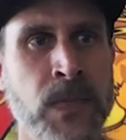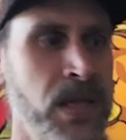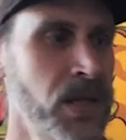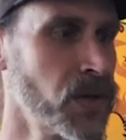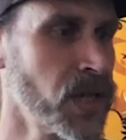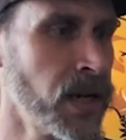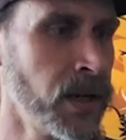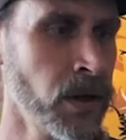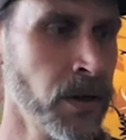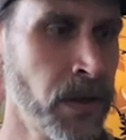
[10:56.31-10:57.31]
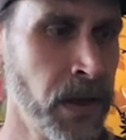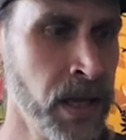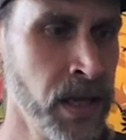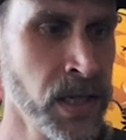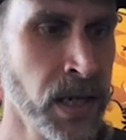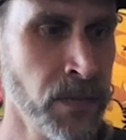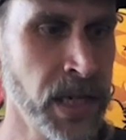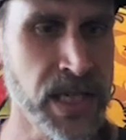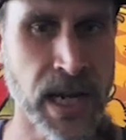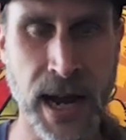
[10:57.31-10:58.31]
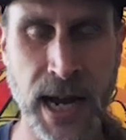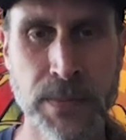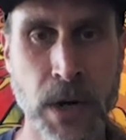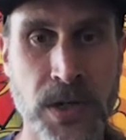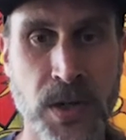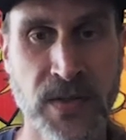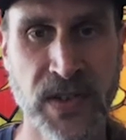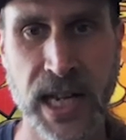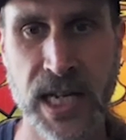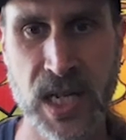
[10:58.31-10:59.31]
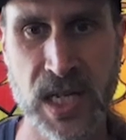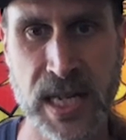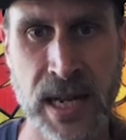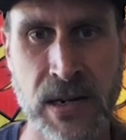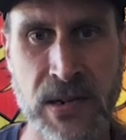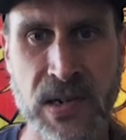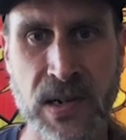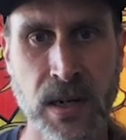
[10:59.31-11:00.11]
So Sun and Earth is basically a high bar certification standard.